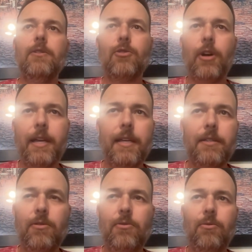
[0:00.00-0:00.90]
try and
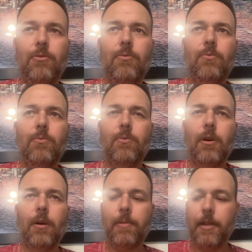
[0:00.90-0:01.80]
get to
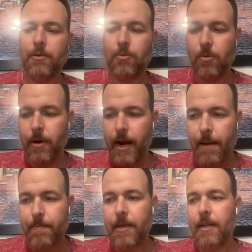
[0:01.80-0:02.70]
a place where we're
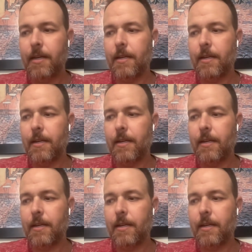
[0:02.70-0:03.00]
happy,